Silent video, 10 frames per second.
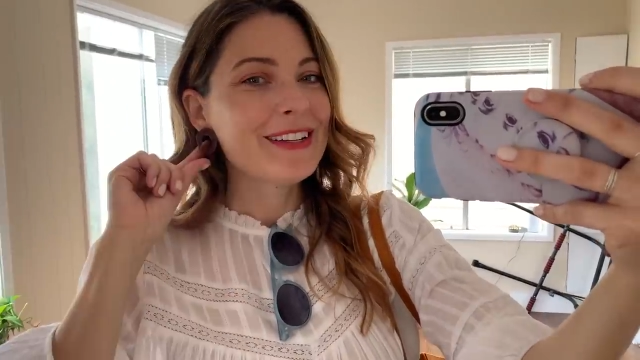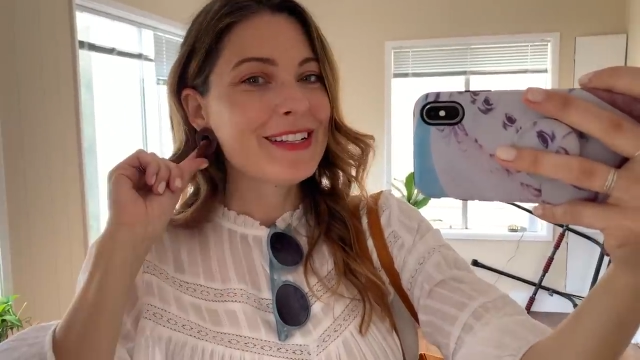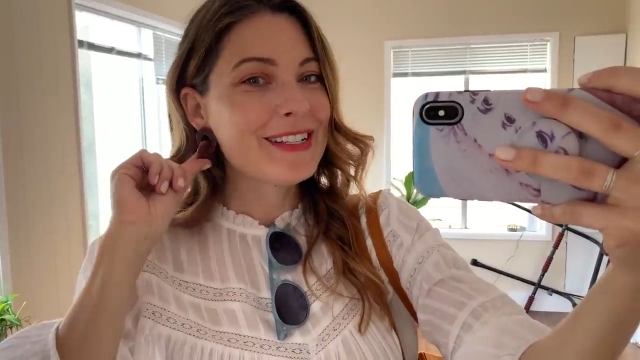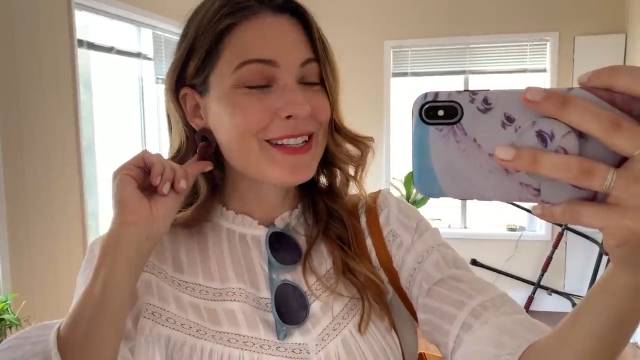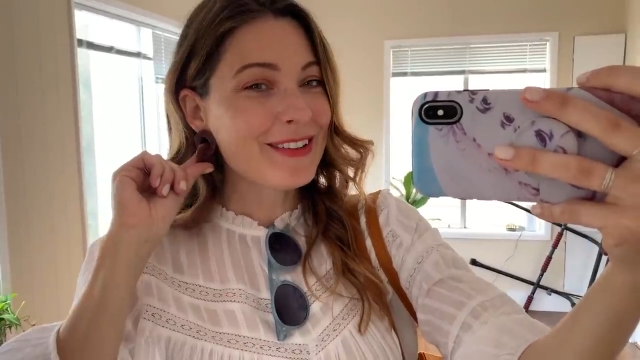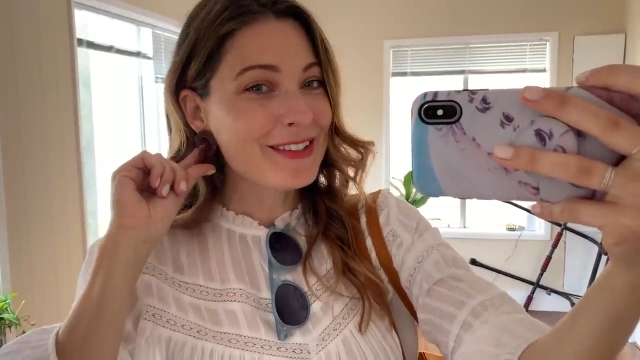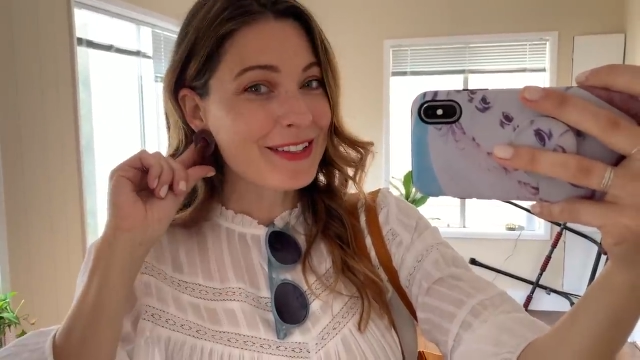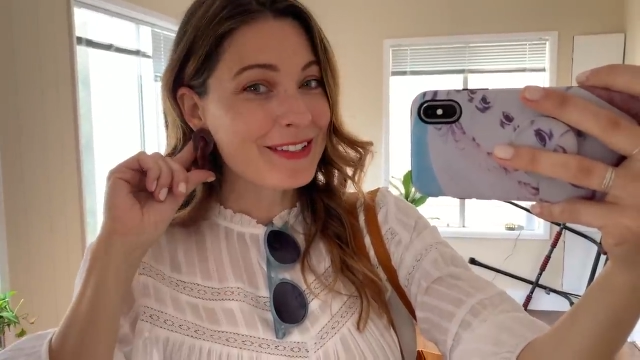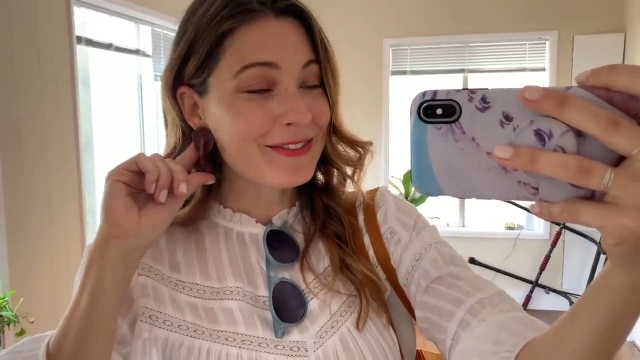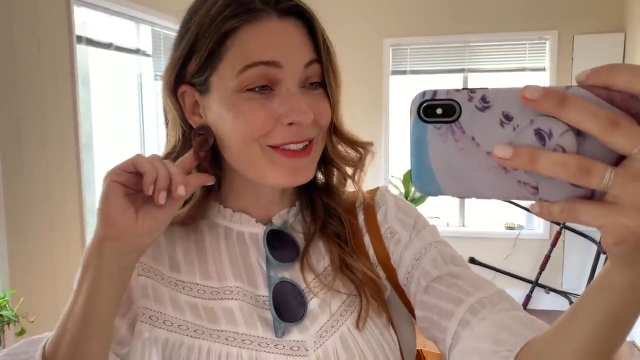She sells
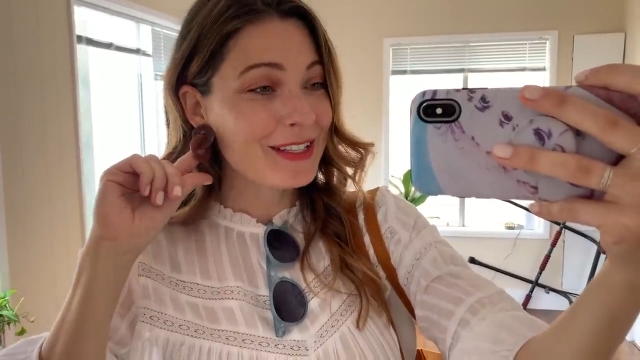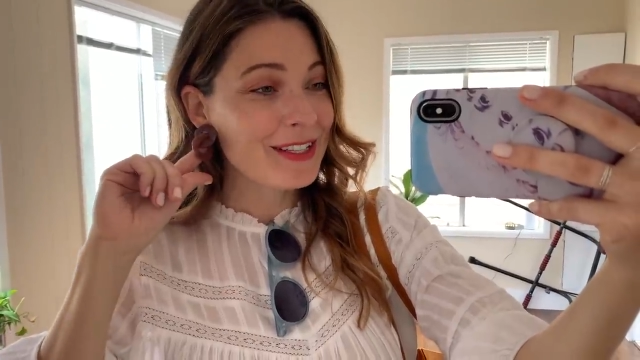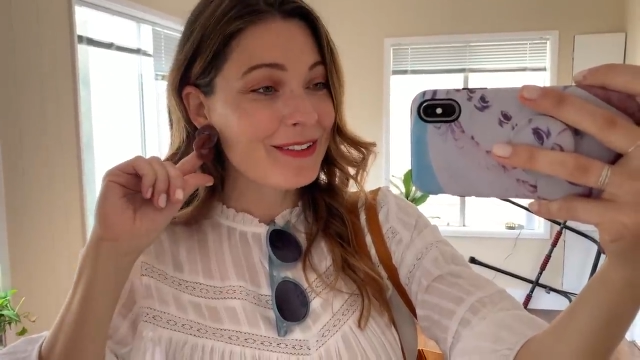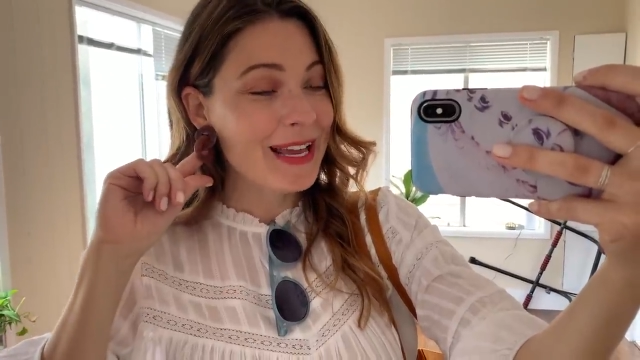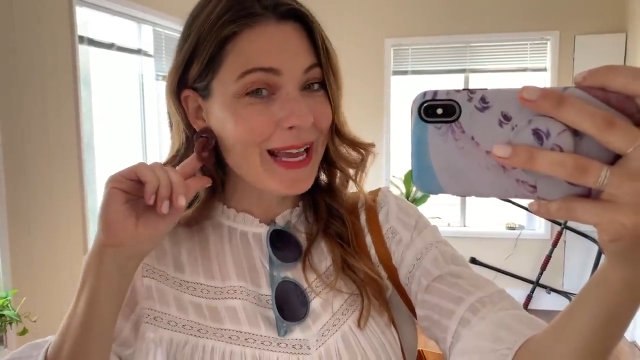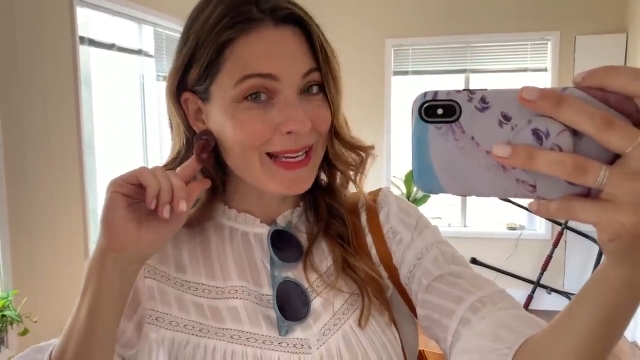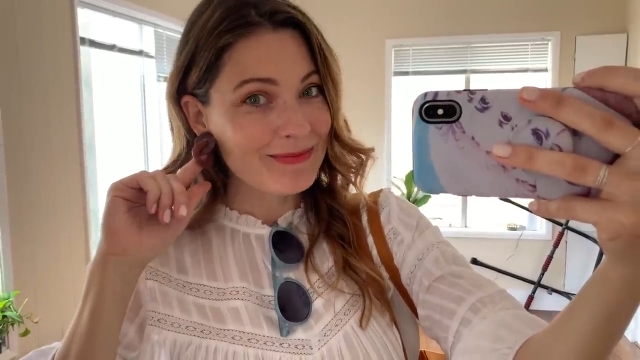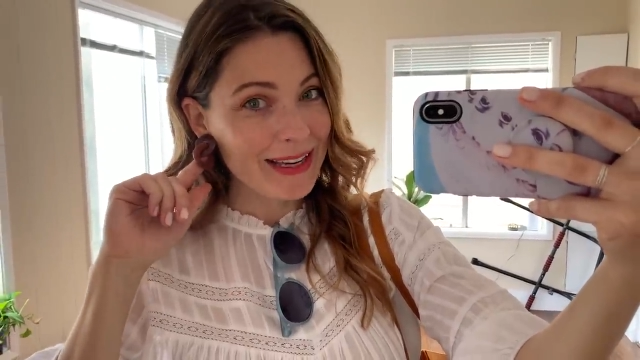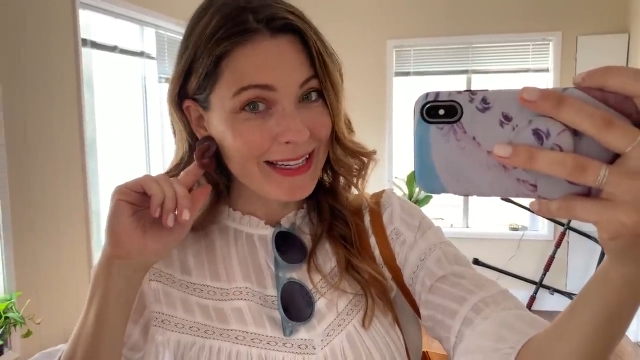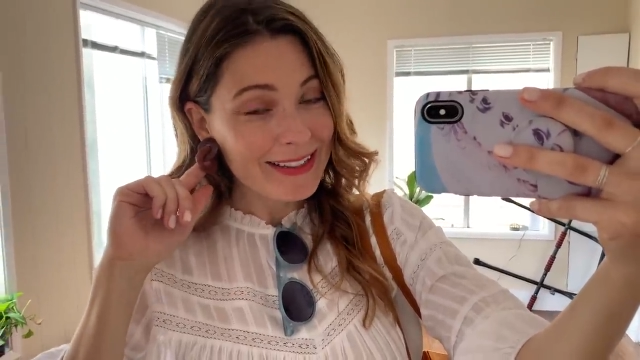lots of really cute
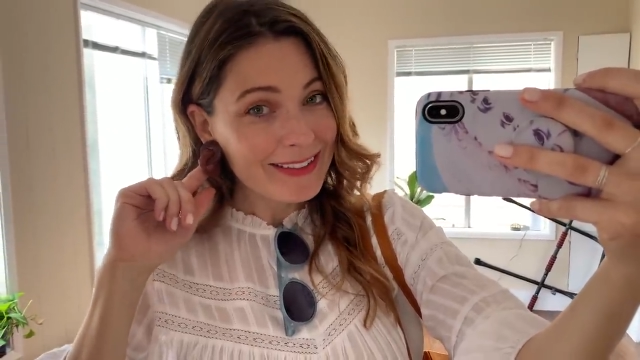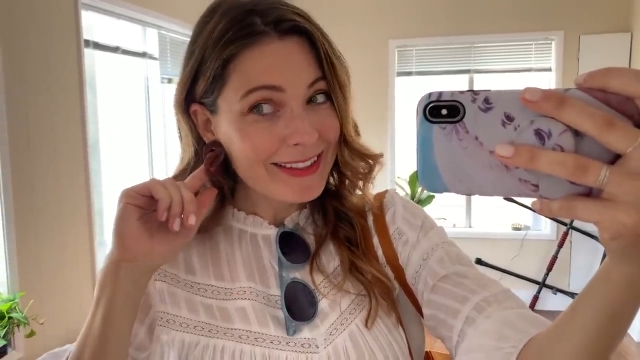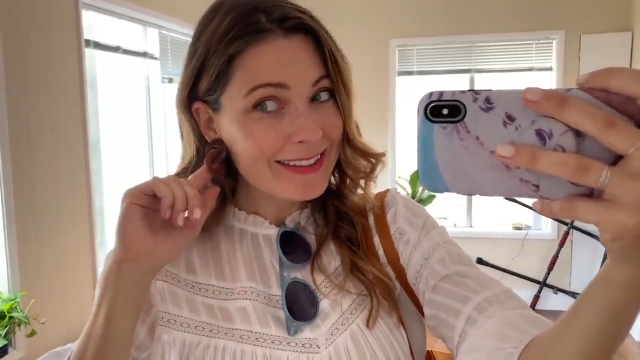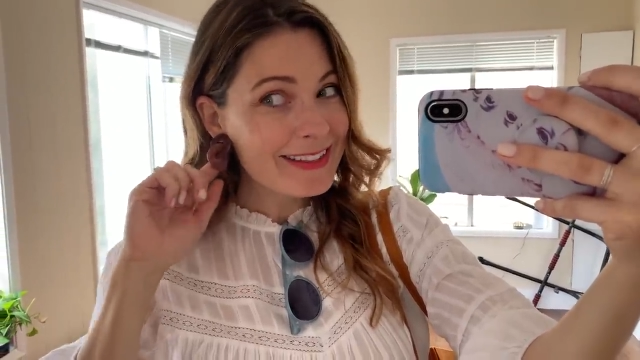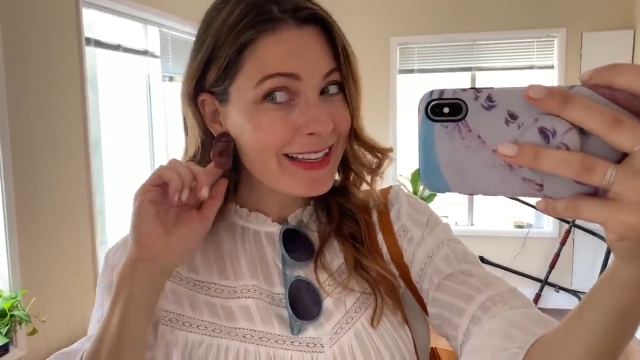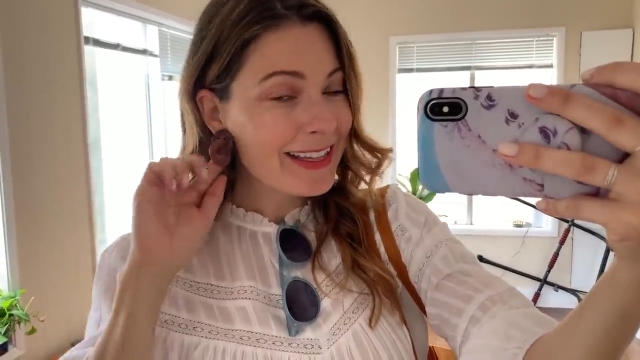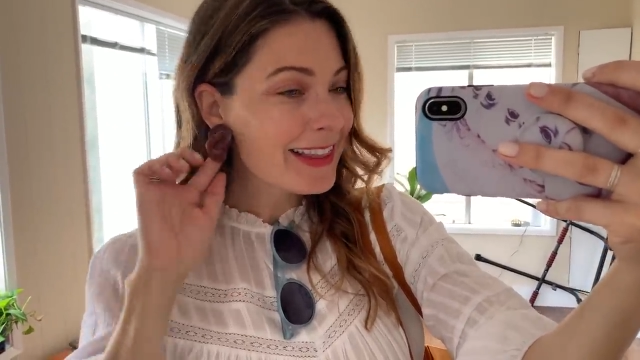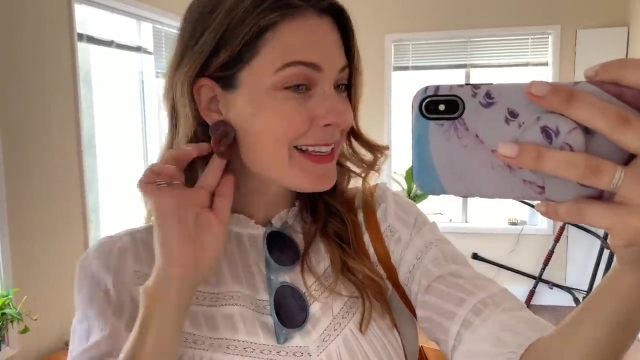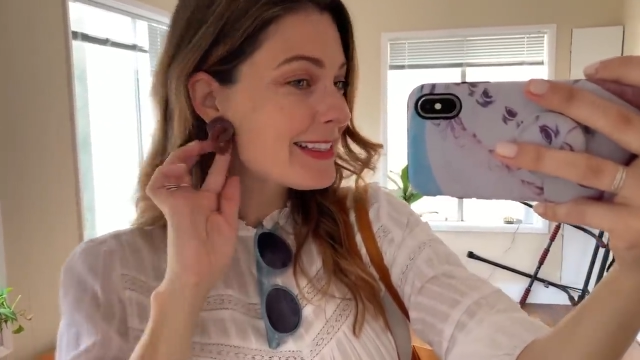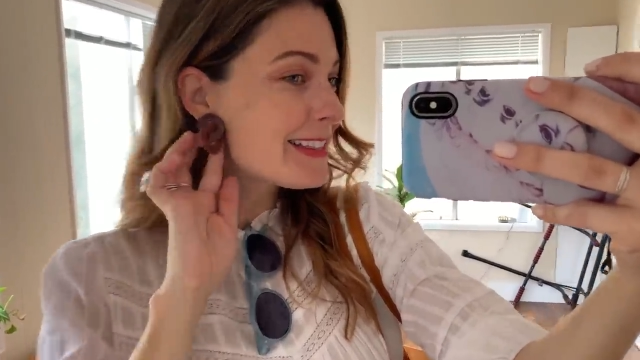handmade earrings like
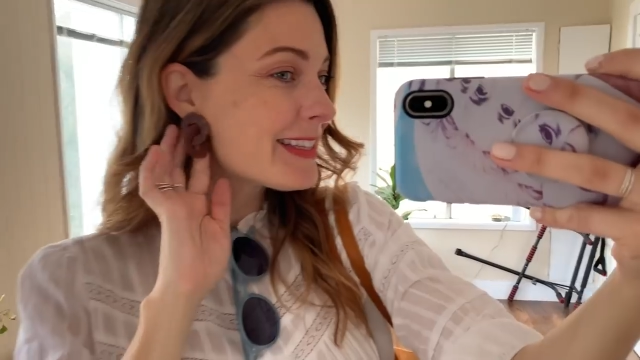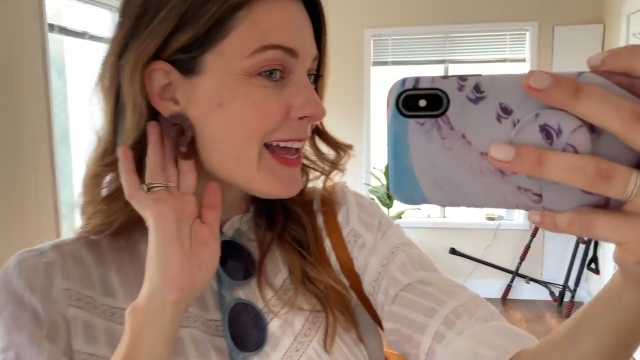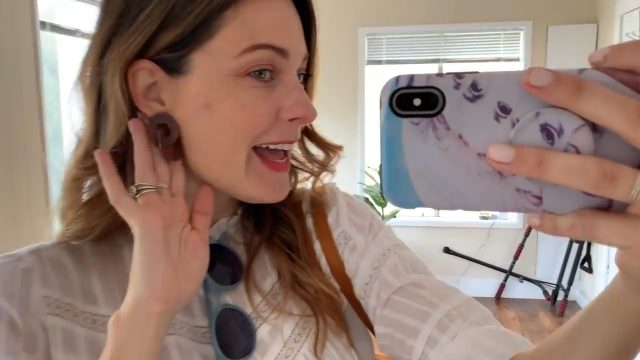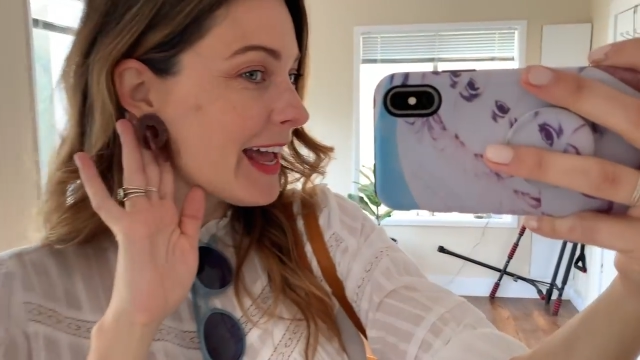this,